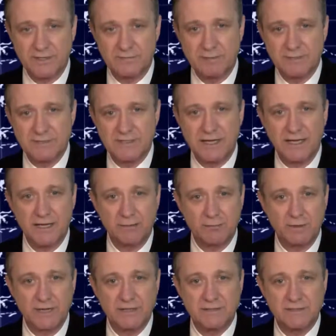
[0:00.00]
has been taking
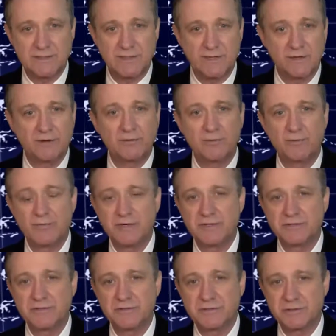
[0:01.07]
place in the global
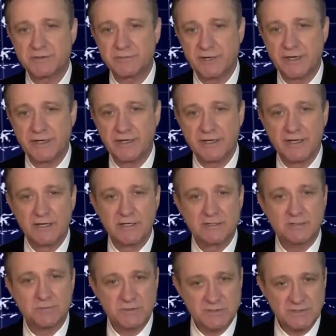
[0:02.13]
ministries arena,
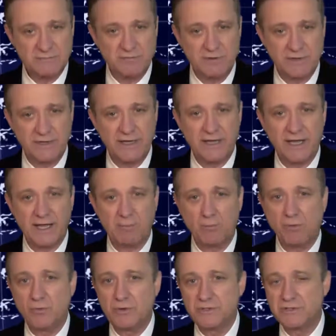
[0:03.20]
specifically a
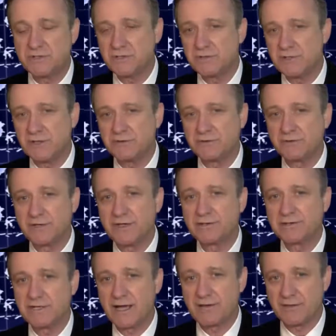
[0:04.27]
boys' shelter in
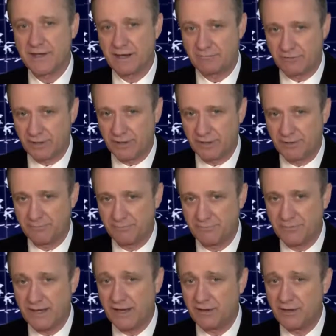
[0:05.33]
South Africa.
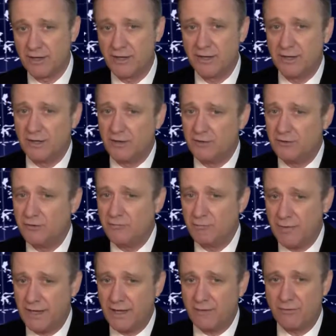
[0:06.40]
Now, you
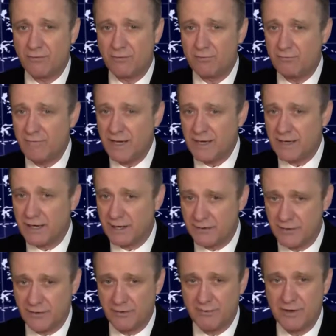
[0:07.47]
may or may not
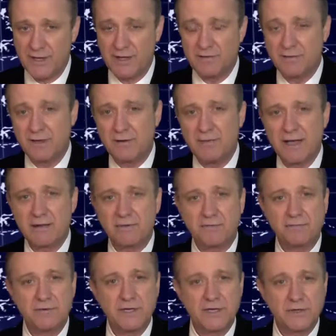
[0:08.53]
know that about
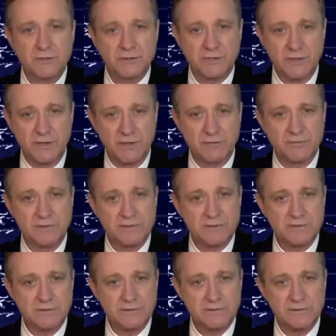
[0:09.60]
3 years ago, the
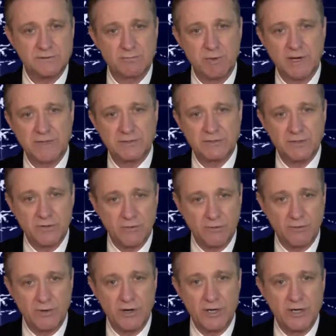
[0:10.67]
Sisters of Bon
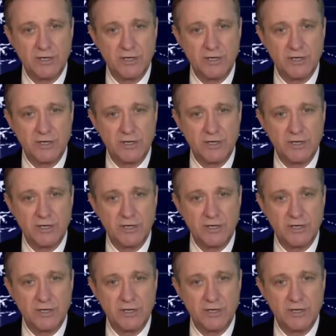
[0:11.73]
Secours